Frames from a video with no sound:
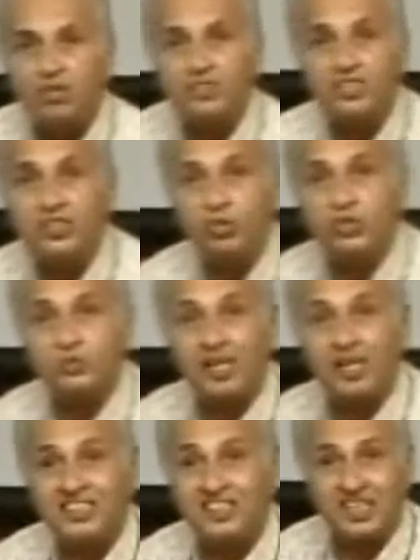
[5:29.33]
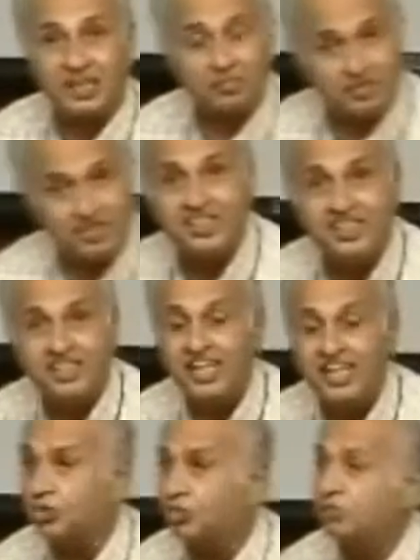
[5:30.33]
Toastmaster Club seated
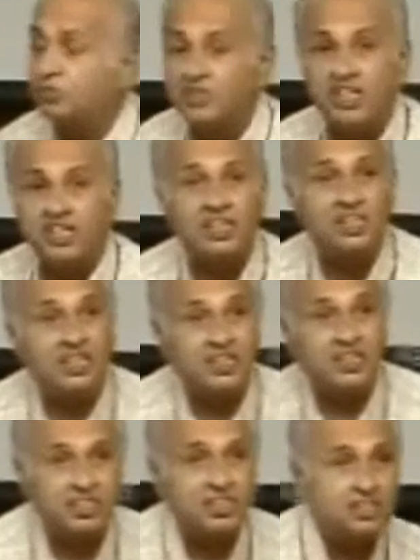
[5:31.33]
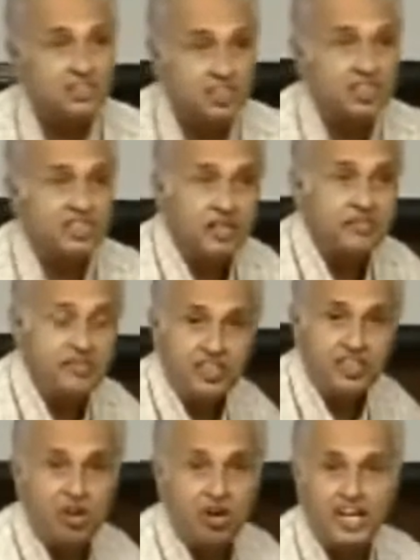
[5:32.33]
next to him said, "Sir, is
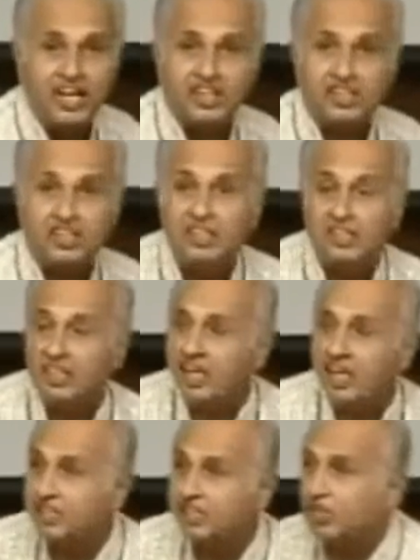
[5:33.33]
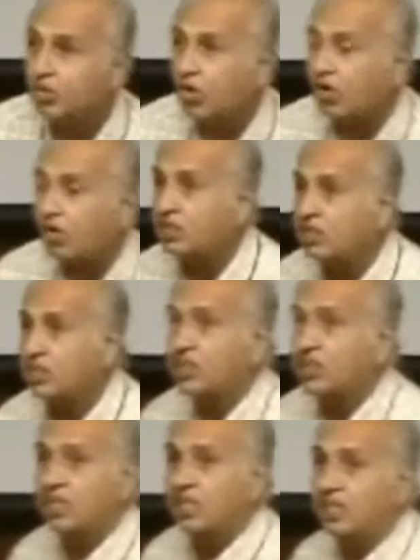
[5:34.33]
everything all right? Anything wrong?"
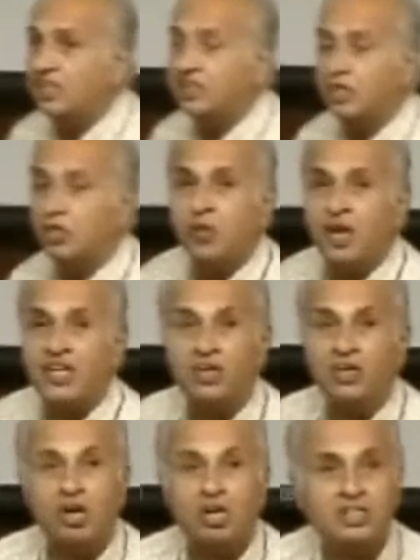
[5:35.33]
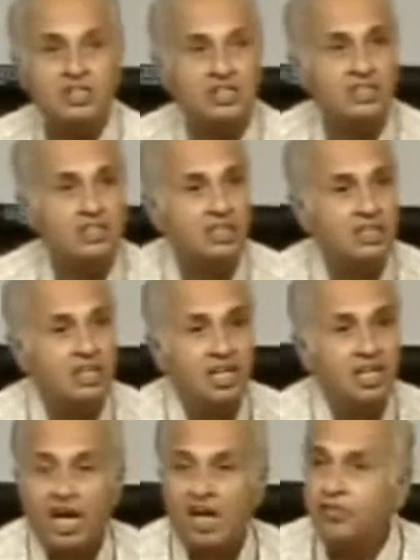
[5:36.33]
He said, "Oh my God,
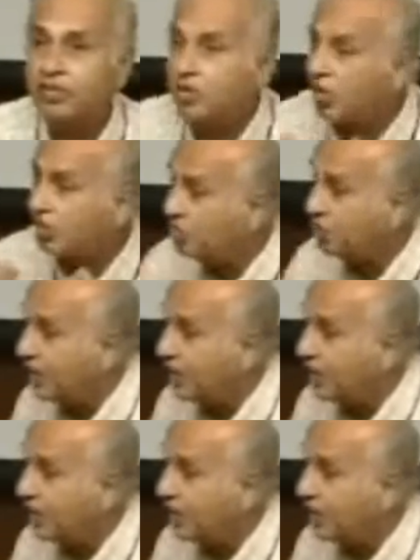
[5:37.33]
I forgot to bring